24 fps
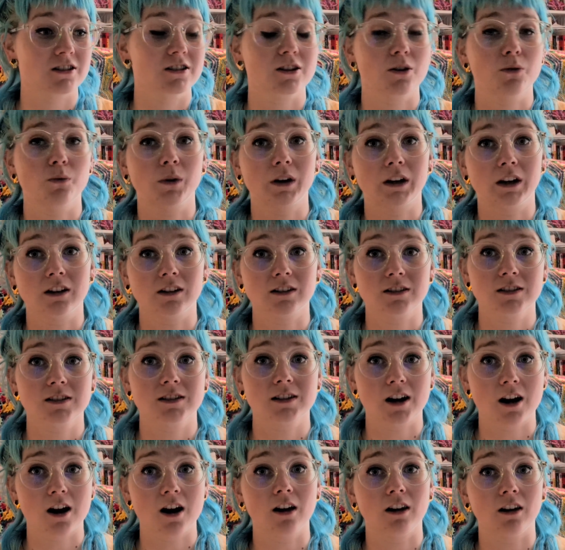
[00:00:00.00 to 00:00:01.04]
So we're going to
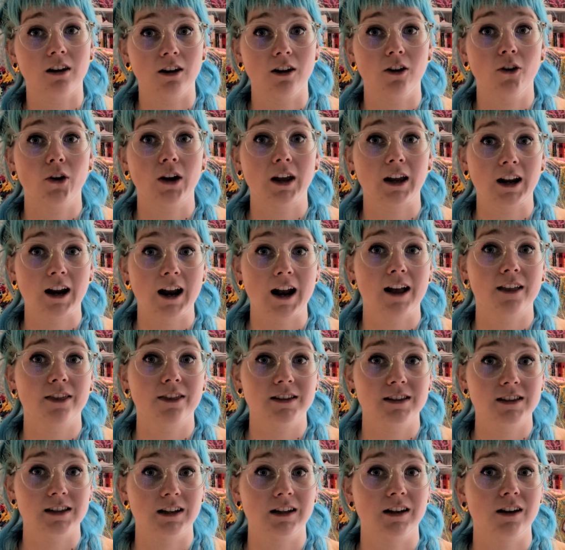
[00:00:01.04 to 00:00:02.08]
start looking at
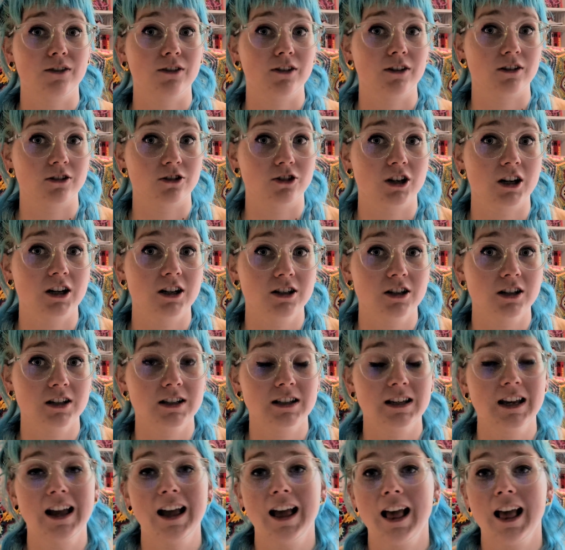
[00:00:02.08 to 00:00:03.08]
the significant changes,